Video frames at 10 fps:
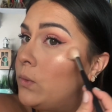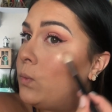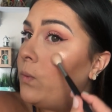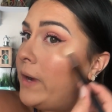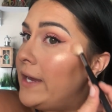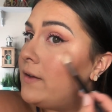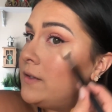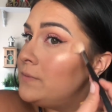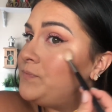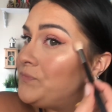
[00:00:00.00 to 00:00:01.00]

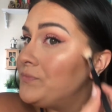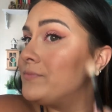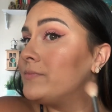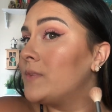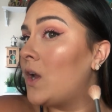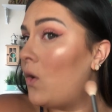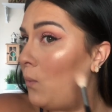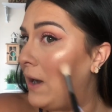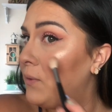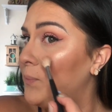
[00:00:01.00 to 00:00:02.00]
well,
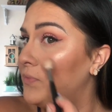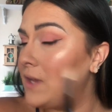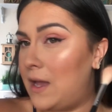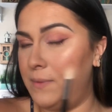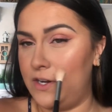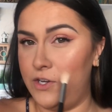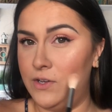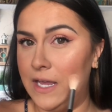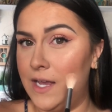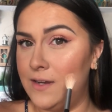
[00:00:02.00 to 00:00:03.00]
wow. I mean, are you
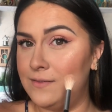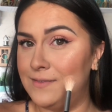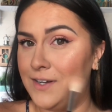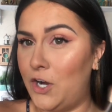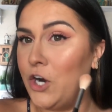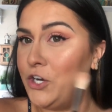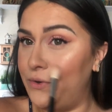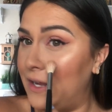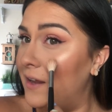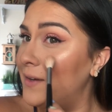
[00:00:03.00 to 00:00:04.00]
kidding? Are you
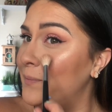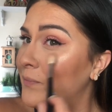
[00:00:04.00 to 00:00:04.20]
kidding?